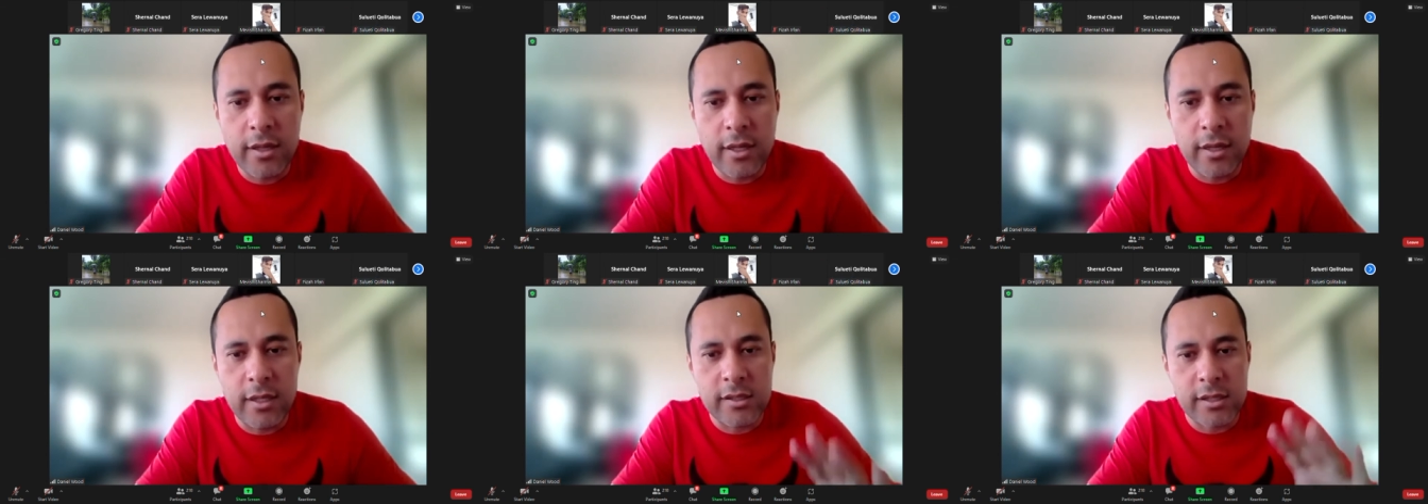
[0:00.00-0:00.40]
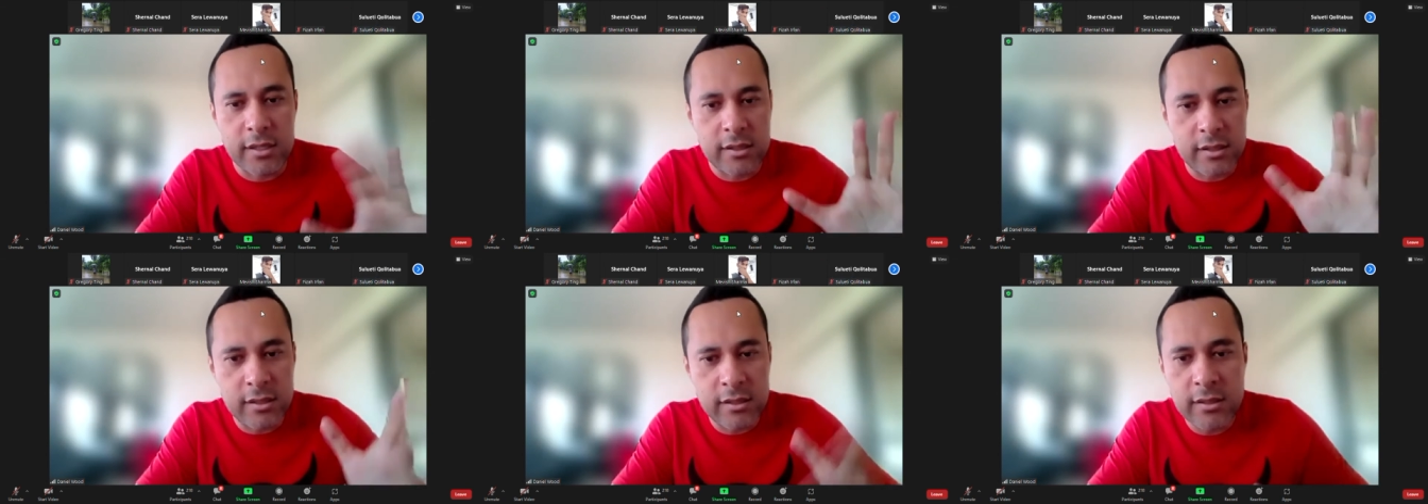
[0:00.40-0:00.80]
That this
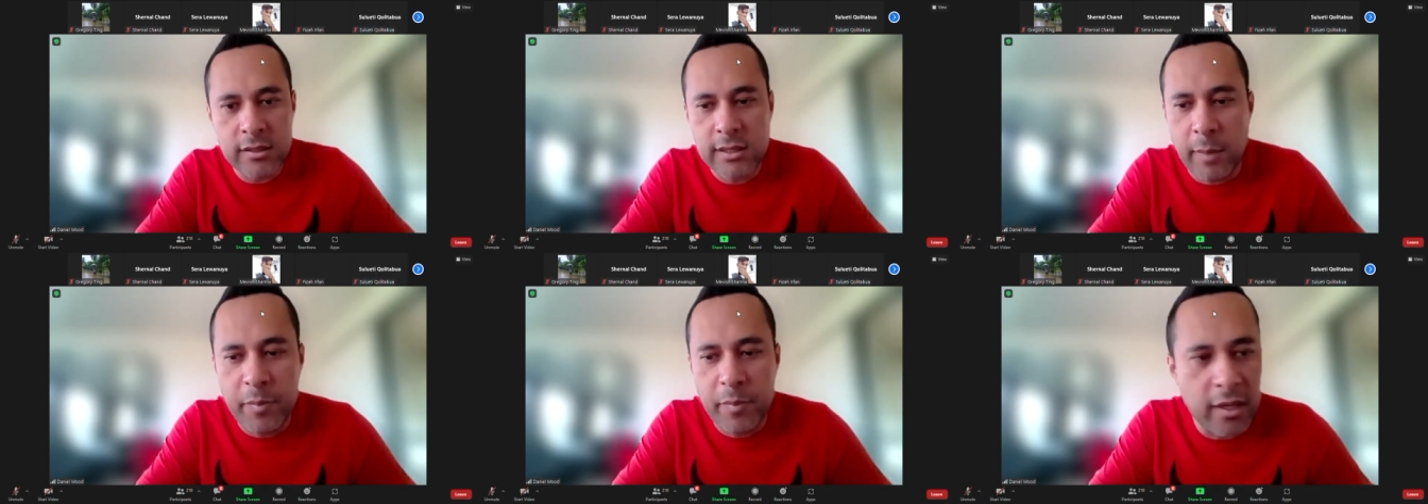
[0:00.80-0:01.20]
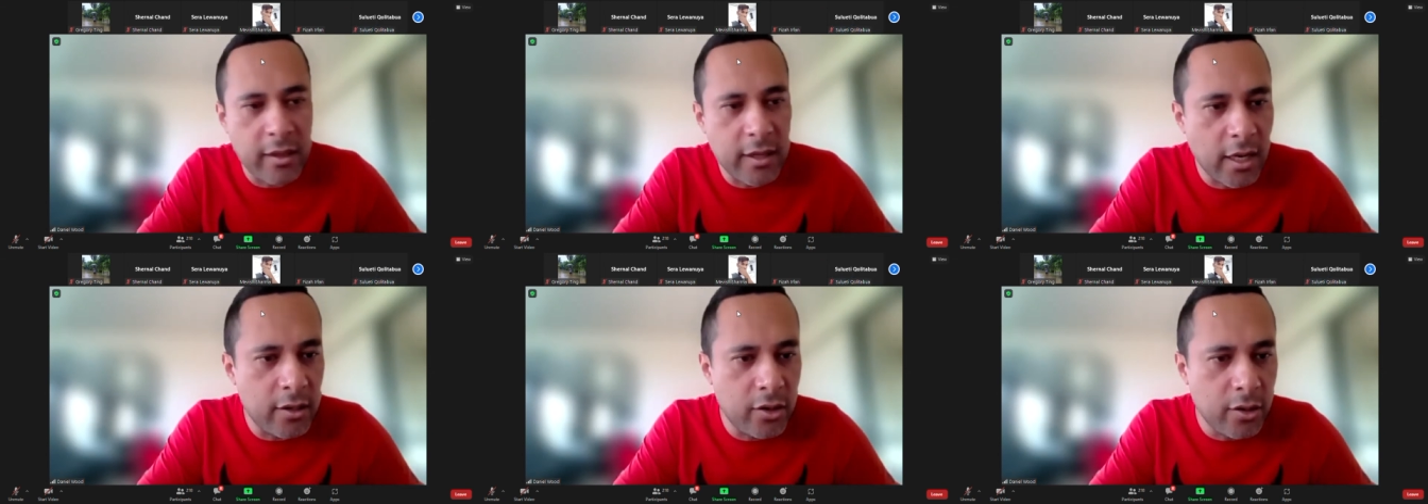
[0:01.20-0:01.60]
is something
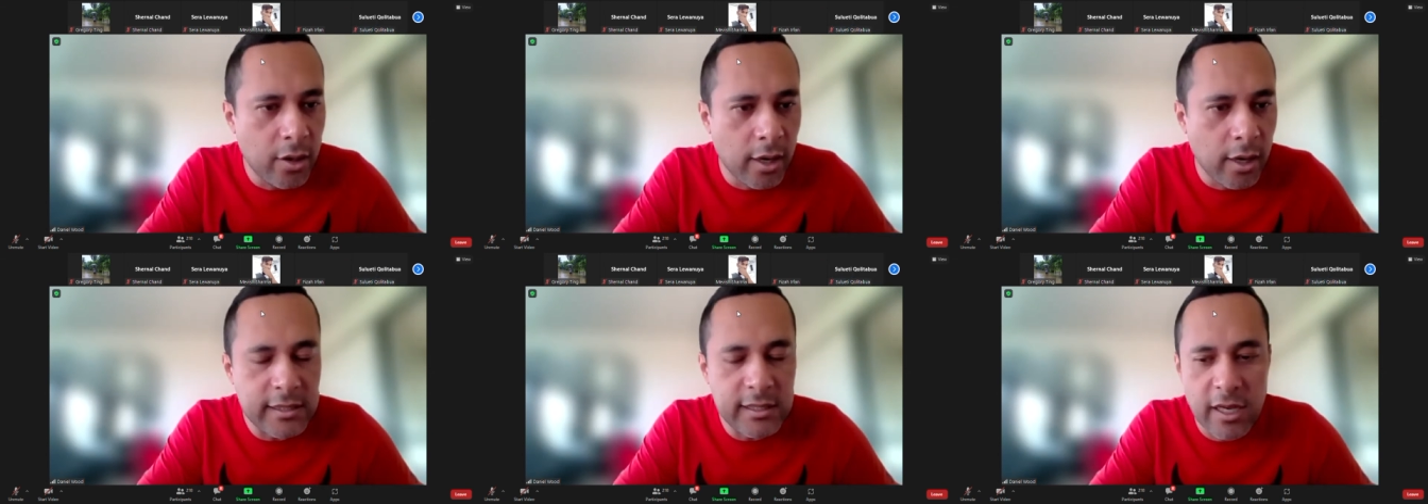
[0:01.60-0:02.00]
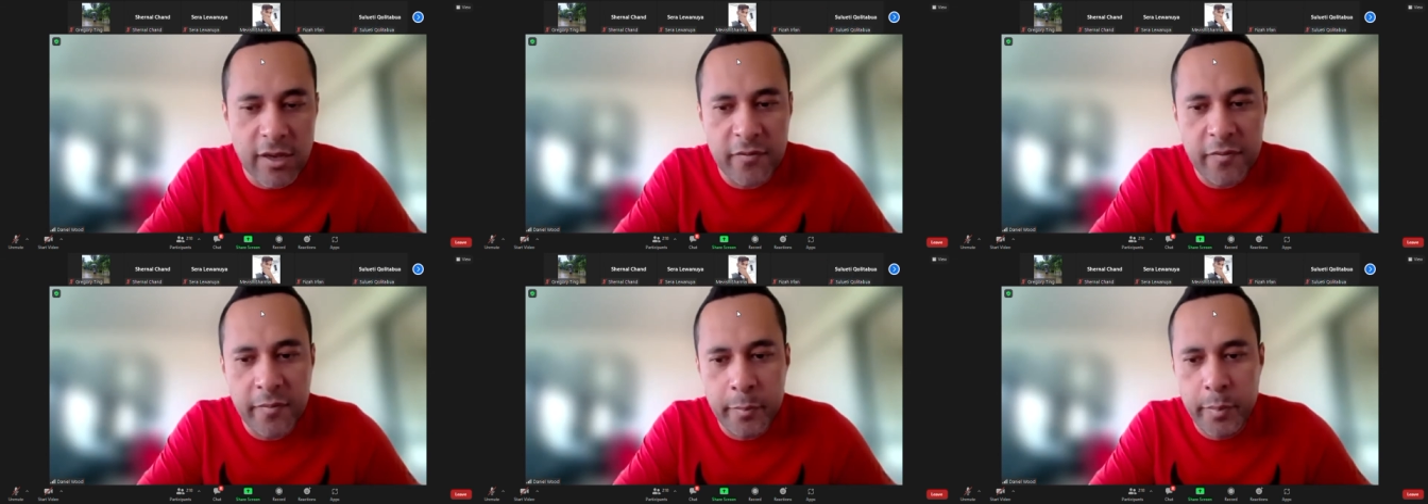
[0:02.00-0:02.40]
that you guys
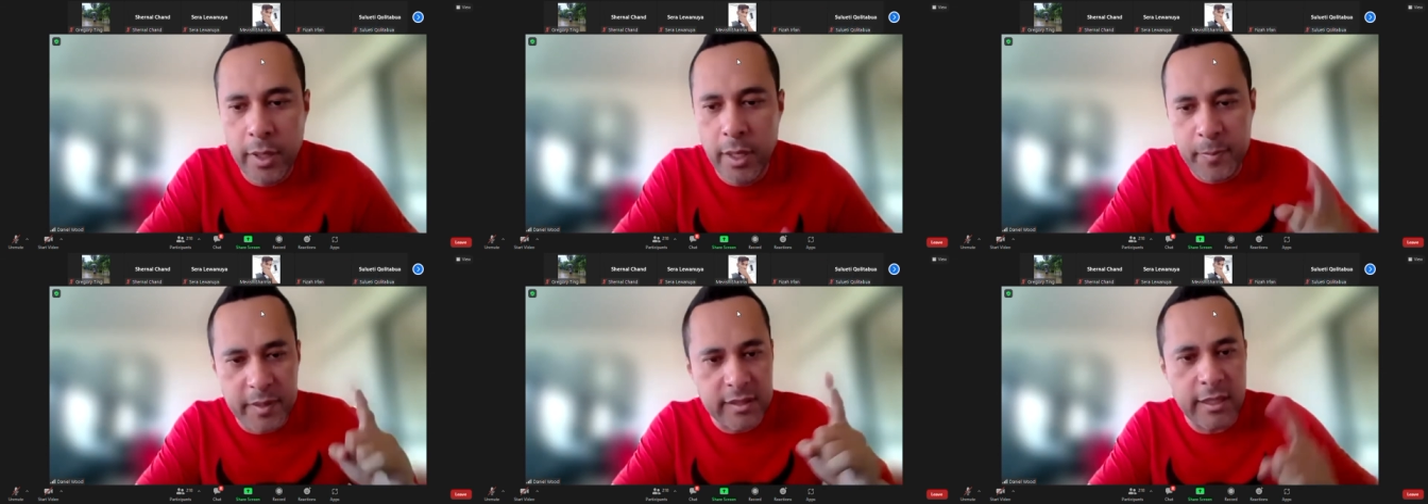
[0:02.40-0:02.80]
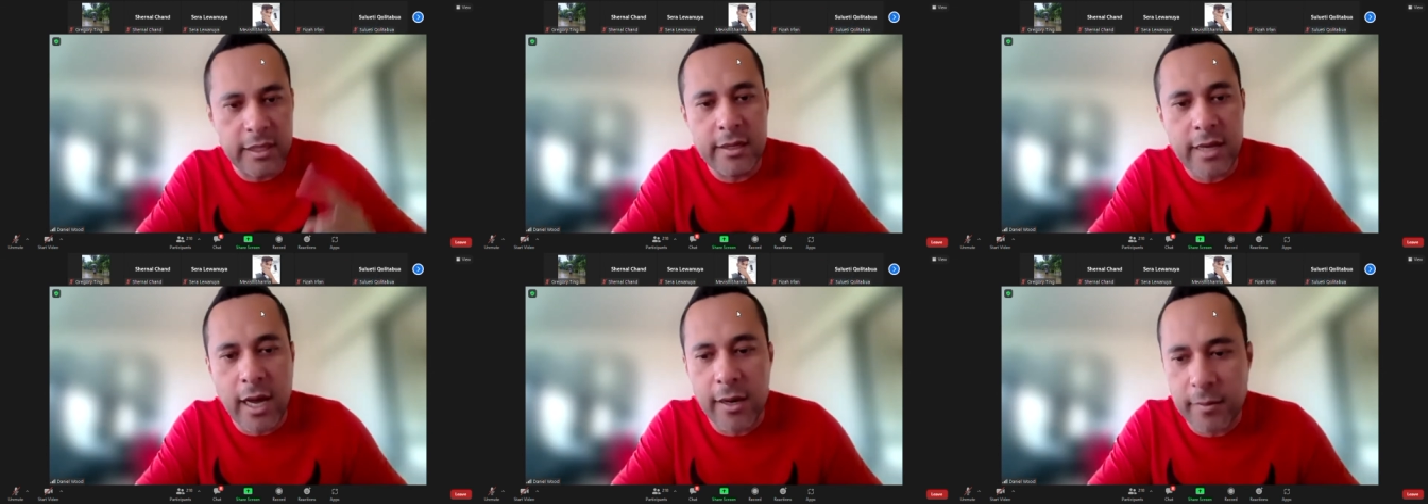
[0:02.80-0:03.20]
have purposely
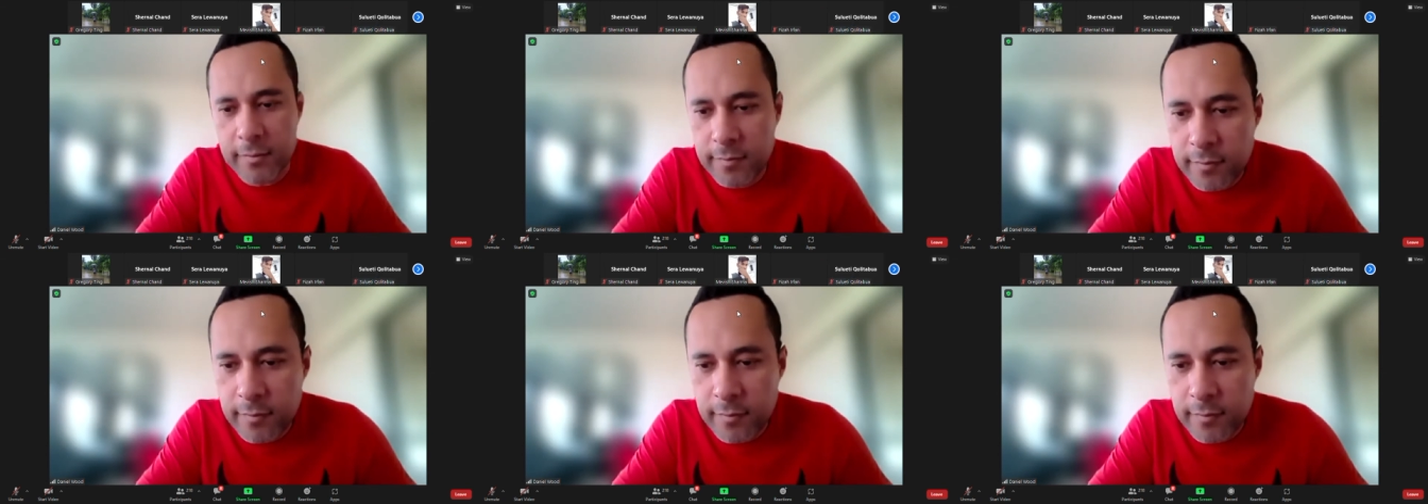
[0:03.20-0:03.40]
done.